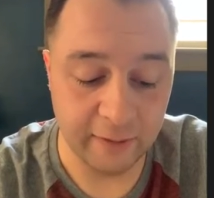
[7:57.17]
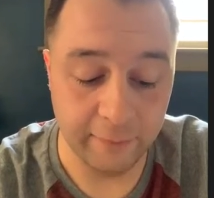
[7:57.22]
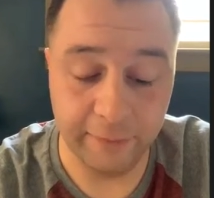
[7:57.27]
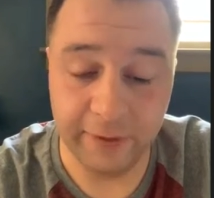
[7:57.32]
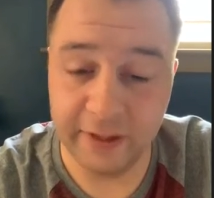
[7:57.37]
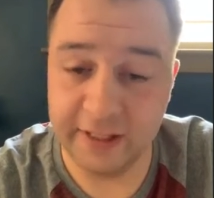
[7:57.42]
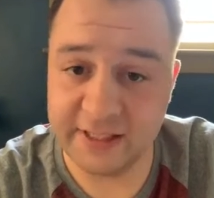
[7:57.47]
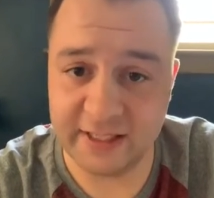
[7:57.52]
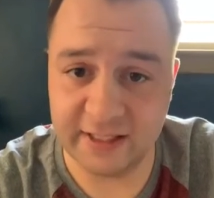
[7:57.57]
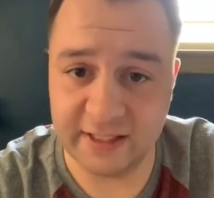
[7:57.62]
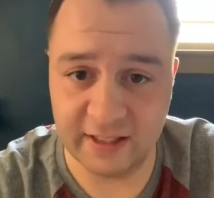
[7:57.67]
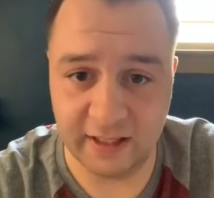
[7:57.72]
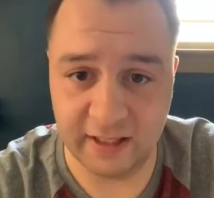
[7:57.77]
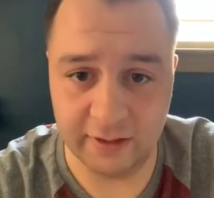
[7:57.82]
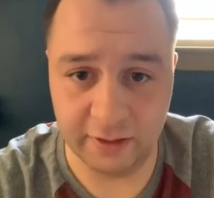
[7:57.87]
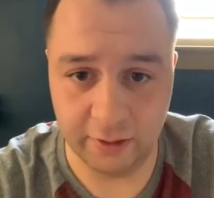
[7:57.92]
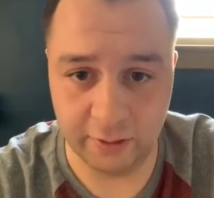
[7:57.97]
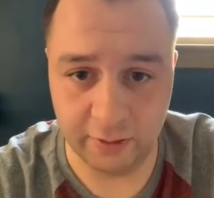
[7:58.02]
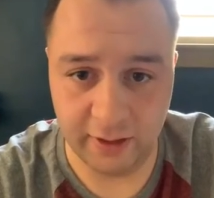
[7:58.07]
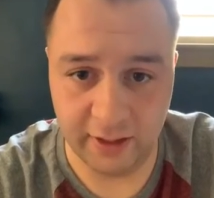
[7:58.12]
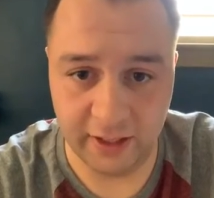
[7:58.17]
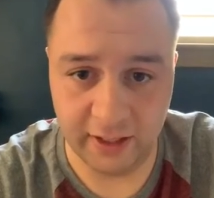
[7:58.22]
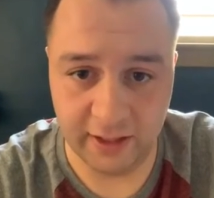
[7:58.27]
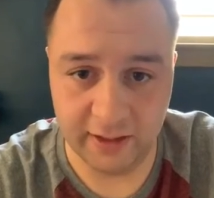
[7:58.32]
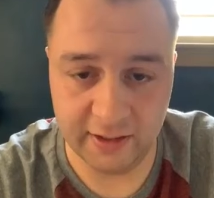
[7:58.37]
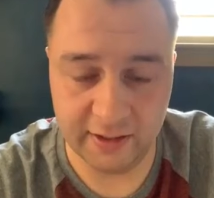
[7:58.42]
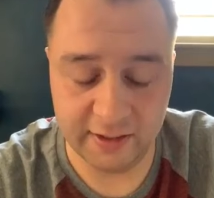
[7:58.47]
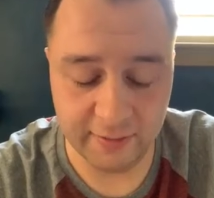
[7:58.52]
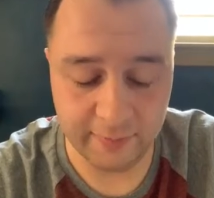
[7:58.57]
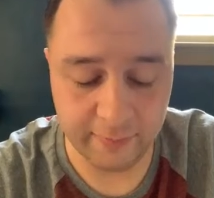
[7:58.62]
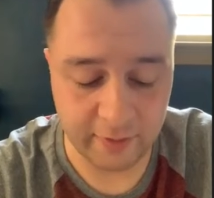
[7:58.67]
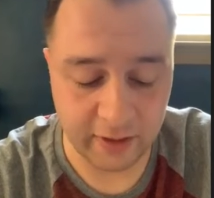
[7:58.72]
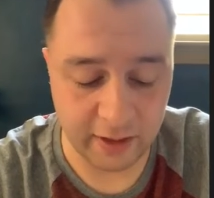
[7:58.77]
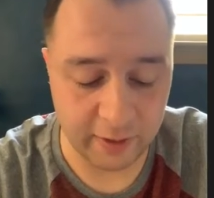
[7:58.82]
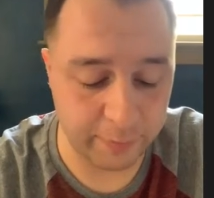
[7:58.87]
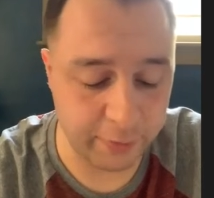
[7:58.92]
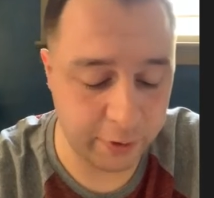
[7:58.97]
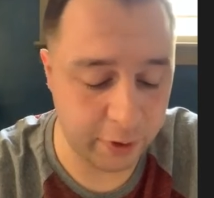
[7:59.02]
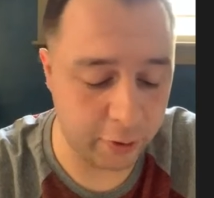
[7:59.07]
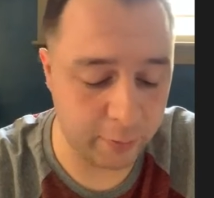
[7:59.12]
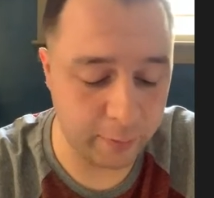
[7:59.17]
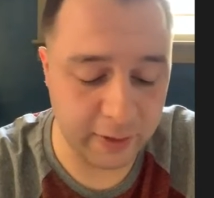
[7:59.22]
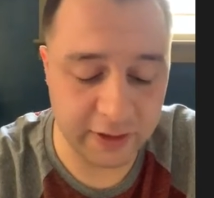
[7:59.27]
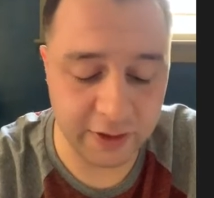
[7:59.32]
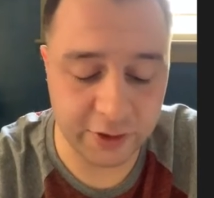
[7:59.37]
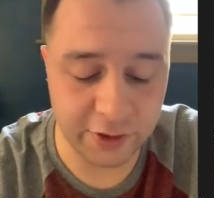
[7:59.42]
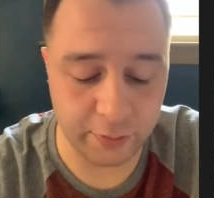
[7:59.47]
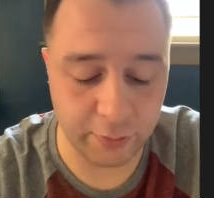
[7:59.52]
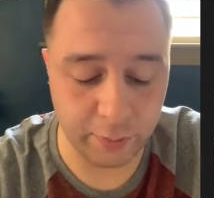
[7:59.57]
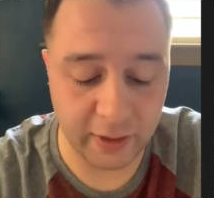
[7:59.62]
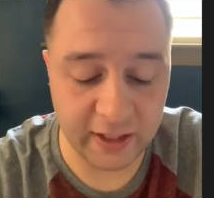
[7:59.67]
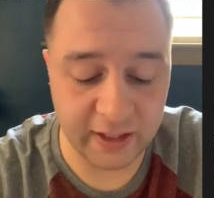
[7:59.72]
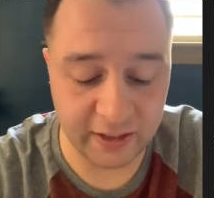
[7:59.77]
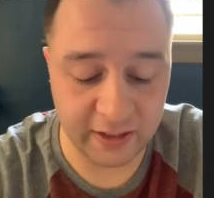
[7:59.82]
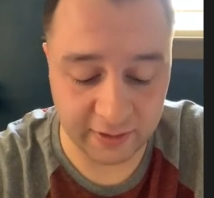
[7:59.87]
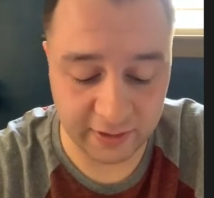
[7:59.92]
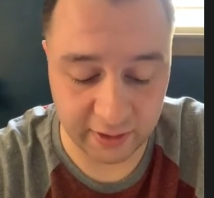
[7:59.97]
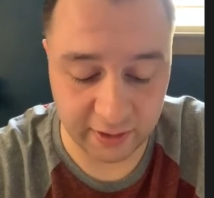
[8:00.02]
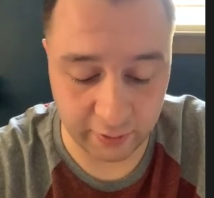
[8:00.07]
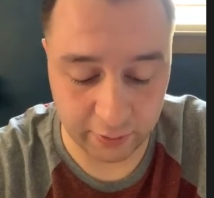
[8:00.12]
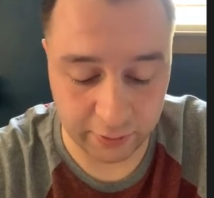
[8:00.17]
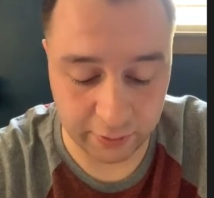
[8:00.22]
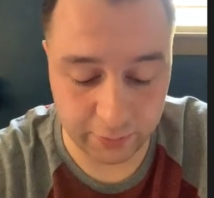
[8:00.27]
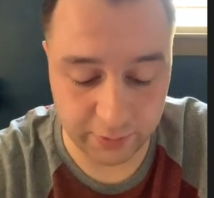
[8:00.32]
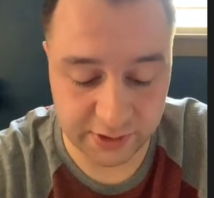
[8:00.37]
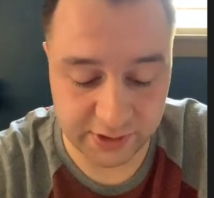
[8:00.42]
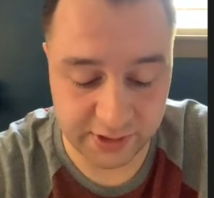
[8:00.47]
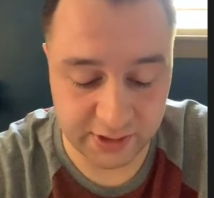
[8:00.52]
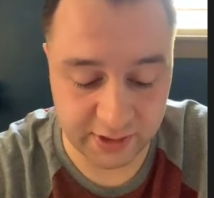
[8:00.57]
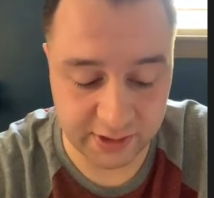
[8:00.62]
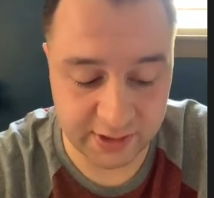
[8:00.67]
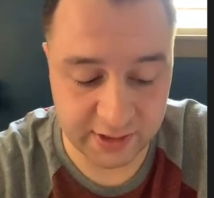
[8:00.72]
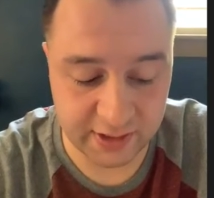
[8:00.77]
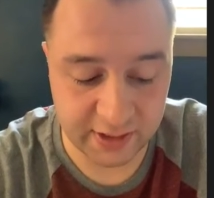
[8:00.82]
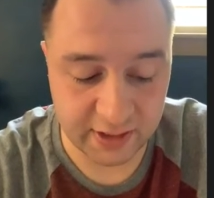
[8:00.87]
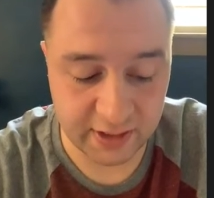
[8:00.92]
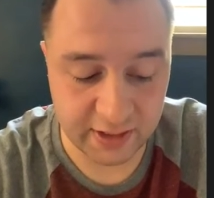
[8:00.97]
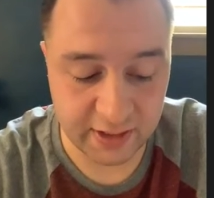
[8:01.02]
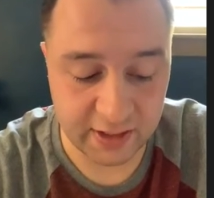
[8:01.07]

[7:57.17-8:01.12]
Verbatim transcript: Vincent, on the other hand, had pure Mediterranean characteristics.